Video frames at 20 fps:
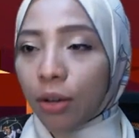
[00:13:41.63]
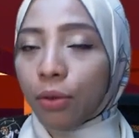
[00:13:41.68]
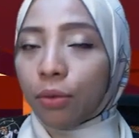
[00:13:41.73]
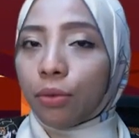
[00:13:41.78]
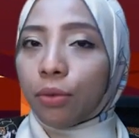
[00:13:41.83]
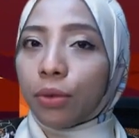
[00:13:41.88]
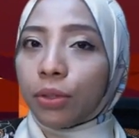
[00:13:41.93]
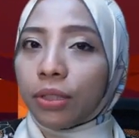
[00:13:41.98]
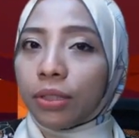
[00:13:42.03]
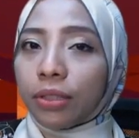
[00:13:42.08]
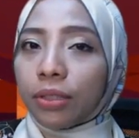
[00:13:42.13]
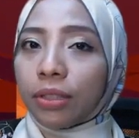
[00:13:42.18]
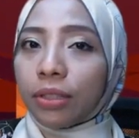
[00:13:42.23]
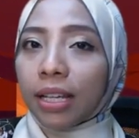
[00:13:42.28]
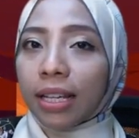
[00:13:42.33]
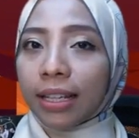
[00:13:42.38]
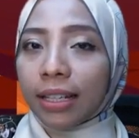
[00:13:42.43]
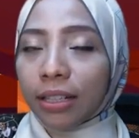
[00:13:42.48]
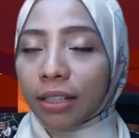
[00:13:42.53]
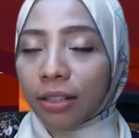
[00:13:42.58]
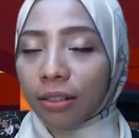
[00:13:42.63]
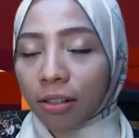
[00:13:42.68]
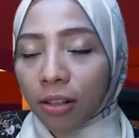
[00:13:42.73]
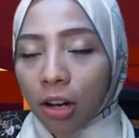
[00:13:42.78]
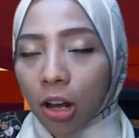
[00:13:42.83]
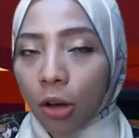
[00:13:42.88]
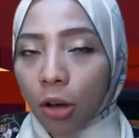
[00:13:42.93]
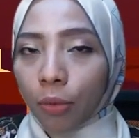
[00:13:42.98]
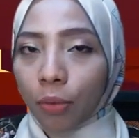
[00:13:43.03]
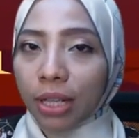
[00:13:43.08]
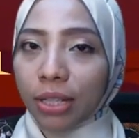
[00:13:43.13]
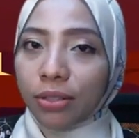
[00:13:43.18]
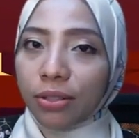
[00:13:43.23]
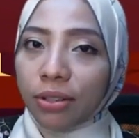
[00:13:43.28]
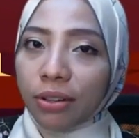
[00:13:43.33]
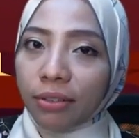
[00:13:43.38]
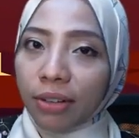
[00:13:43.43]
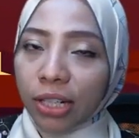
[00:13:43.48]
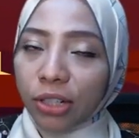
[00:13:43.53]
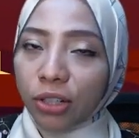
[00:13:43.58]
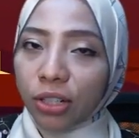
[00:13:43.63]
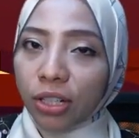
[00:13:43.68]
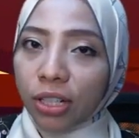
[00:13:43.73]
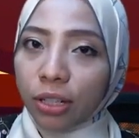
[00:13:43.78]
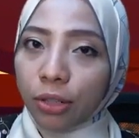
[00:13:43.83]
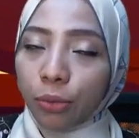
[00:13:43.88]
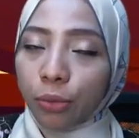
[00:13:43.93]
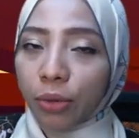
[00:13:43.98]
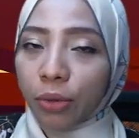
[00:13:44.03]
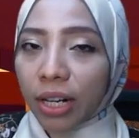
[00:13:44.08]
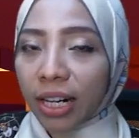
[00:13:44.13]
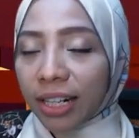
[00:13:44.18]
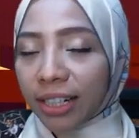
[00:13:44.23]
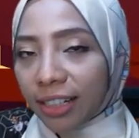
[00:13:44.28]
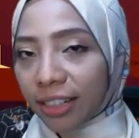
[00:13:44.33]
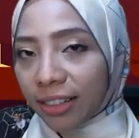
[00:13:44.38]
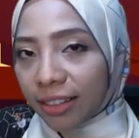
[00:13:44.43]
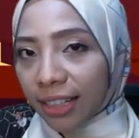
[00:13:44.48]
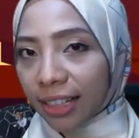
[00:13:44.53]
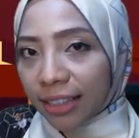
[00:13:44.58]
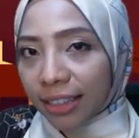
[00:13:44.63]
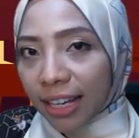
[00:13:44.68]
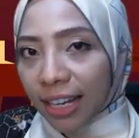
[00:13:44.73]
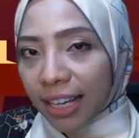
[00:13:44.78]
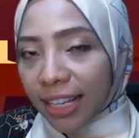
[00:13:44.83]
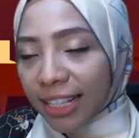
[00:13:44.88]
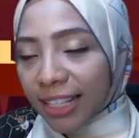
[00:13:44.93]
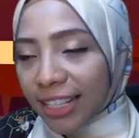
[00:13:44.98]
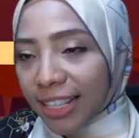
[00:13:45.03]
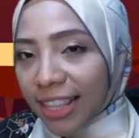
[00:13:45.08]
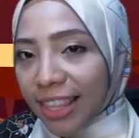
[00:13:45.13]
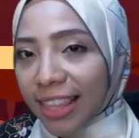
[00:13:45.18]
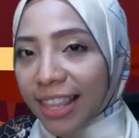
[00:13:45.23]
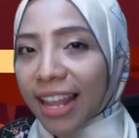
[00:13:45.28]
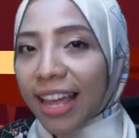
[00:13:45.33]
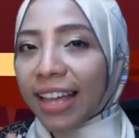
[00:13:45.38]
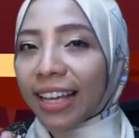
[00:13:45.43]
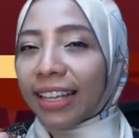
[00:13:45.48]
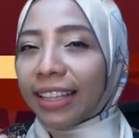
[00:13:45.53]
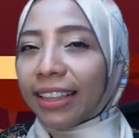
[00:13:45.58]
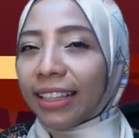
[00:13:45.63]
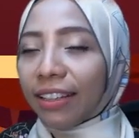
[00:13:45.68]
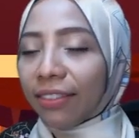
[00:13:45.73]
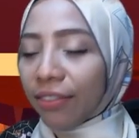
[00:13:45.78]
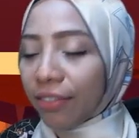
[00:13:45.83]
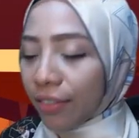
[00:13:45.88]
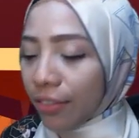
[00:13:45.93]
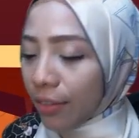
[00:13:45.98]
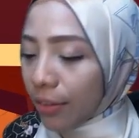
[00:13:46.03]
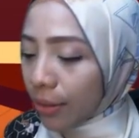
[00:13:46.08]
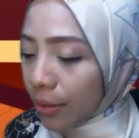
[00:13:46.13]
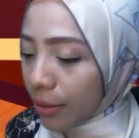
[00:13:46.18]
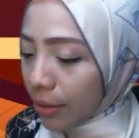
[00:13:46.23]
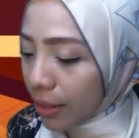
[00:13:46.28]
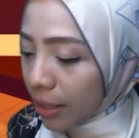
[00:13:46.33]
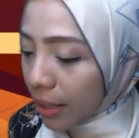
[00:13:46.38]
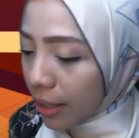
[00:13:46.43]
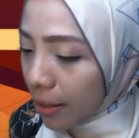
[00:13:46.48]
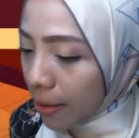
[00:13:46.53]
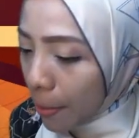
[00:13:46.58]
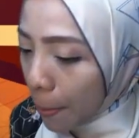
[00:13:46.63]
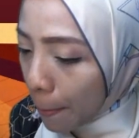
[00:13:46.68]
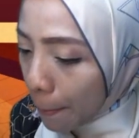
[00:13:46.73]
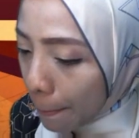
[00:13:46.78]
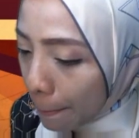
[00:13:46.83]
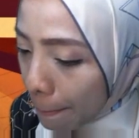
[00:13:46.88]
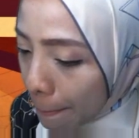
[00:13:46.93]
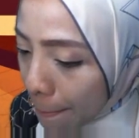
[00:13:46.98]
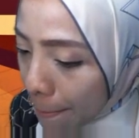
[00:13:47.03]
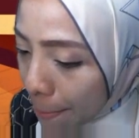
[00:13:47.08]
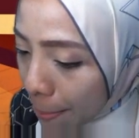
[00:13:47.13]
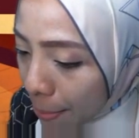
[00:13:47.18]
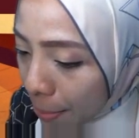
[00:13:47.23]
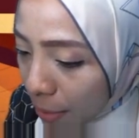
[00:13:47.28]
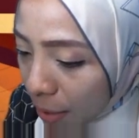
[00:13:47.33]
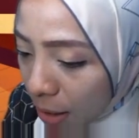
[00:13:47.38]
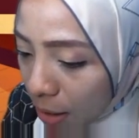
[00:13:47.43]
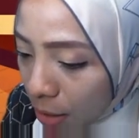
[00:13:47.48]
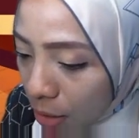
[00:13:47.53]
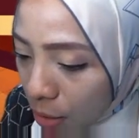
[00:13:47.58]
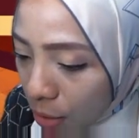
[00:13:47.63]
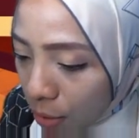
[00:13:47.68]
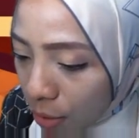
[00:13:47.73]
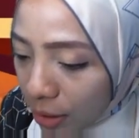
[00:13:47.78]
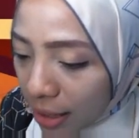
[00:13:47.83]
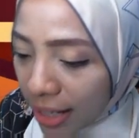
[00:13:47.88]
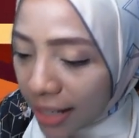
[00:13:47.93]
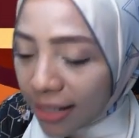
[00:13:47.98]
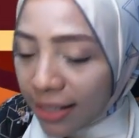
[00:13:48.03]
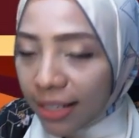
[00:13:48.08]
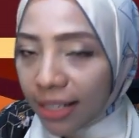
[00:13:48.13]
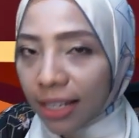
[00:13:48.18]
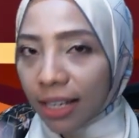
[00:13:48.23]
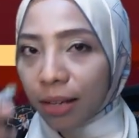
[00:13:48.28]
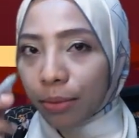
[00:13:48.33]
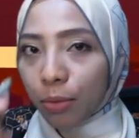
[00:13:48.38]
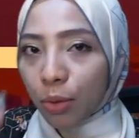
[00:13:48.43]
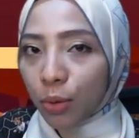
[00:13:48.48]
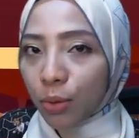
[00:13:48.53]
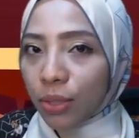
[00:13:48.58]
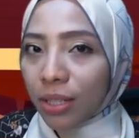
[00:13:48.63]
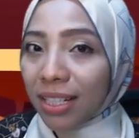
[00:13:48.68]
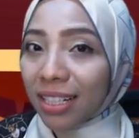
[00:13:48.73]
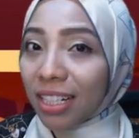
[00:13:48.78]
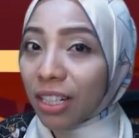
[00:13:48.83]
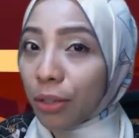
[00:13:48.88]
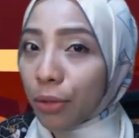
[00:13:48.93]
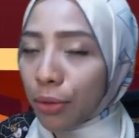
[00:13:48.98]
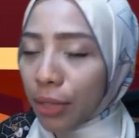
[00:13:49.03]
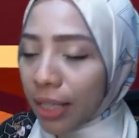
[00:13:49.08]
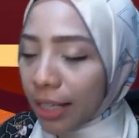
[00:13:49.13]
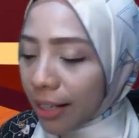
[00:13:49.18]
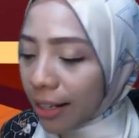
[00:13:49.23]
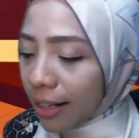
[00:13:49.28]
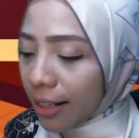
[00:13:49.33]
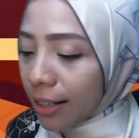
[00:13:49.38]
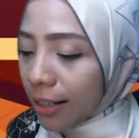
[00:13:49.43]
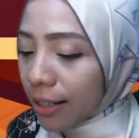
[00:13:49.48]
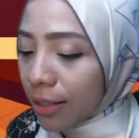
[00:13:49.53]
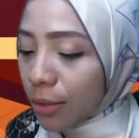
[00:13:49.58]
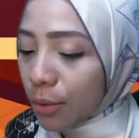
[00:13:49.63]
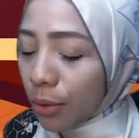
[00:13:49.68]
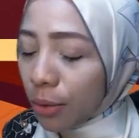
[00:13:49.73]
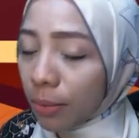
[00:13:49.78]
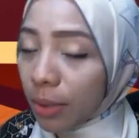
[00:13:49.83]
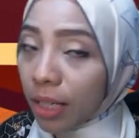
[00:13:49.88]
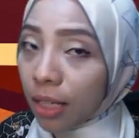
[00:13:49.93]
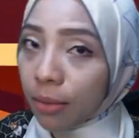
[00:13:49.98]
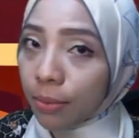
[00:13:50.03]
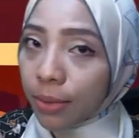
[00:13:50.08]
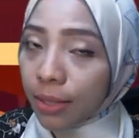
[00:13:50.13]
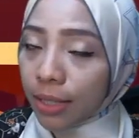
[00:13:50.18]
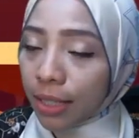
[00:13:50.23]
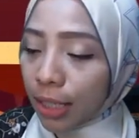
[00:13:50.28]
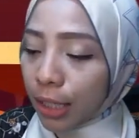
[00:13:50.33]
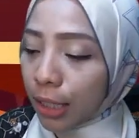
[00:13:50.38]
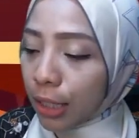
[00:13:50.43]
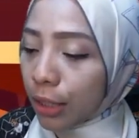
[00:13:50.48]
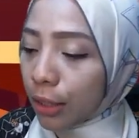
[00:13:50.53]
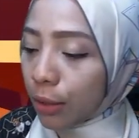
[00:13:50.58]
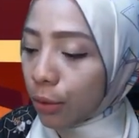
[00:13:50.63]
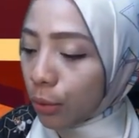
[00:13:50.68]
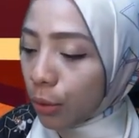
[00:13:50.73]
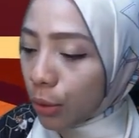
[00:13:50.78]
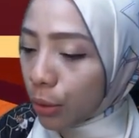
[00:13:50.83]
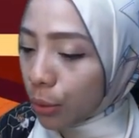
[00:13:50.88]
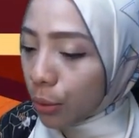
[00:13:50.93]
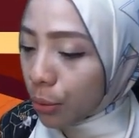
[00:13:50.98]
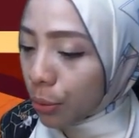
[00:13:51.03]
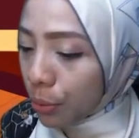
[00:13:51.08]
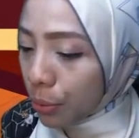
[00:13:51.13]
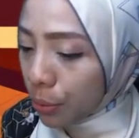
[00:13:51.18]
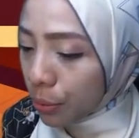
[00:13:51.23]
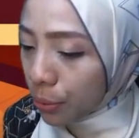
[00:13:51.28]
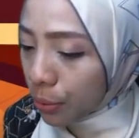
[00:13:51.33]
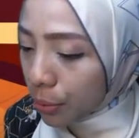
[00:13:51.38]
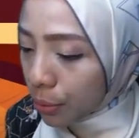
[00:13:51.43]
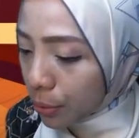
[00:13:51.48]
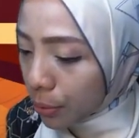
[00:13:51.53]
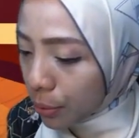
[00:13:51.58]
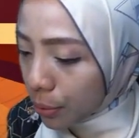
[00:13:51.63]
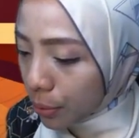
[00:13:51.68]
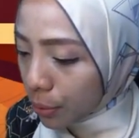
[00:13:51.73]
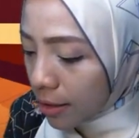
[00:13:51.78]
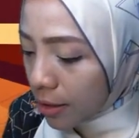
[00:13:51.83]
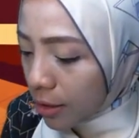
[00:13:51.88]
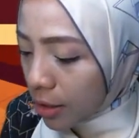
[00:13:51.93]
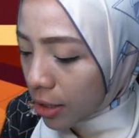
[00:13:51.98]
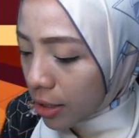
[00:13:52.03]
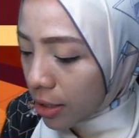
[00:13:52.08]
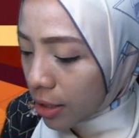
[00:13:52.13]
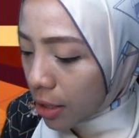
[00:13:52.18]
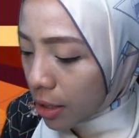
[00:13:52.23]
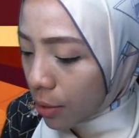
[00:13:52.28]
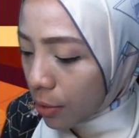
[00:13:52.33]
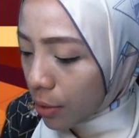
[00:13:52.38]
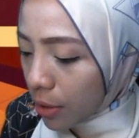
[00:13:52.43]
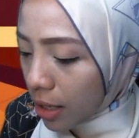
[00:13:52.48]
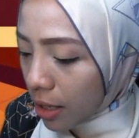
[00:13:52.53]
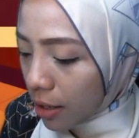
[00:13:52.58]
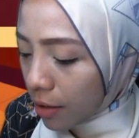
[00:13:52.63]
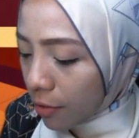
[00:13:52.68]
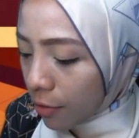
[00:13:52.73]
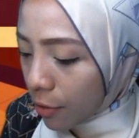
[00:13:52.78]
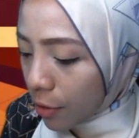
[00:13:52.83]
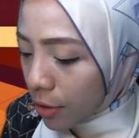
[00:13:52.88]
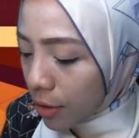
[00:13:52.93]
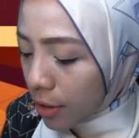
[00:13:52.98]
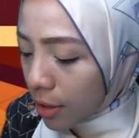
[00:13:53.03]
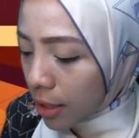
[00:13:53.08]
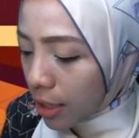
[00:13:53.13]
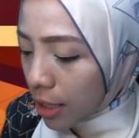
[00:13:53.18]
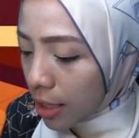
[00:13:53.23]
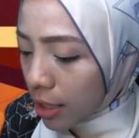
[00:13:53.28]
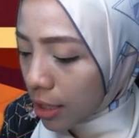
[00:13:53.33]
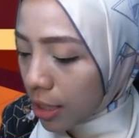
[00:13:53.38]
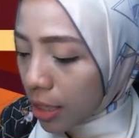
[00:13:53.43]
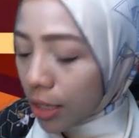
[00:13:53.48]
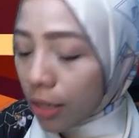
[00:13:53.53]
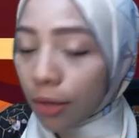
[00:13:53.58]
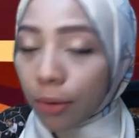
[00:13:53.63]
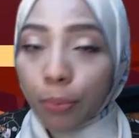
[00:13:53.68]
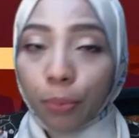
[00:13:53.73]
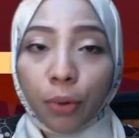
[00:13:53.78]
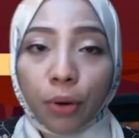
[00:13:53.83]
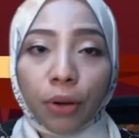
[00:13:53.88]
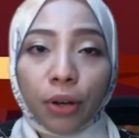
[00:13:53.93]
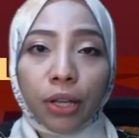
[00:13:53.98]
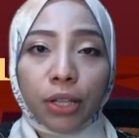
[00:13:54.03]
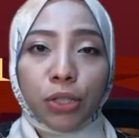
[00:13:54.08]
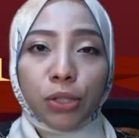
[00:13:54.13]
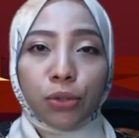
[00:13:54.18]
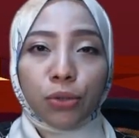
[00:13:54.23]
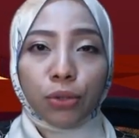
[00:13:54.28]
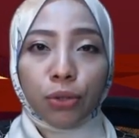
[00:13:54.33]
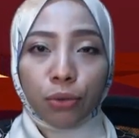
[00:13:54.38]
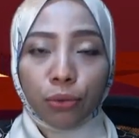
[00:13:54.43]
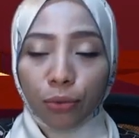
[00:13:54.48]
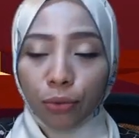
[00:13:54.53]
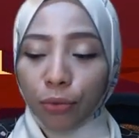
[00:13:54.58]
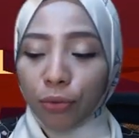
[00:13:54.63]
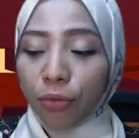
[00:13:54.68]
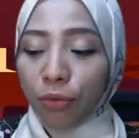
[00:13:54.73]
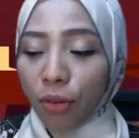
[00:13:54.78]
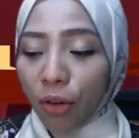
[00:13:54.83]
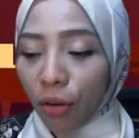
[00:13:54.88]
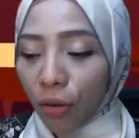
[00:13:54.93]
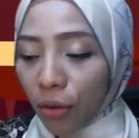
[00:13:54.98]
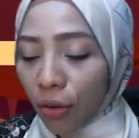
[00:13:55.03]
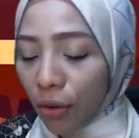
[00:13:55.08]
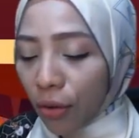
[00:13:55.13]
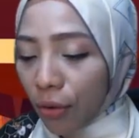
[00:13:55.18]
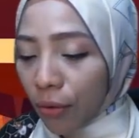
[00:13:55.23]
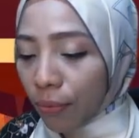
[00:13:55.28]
root, the clockwise direction where the theta is negative. Okay. So let's say I'm using the green color so it becomes clear to you. Just now we have 14.04.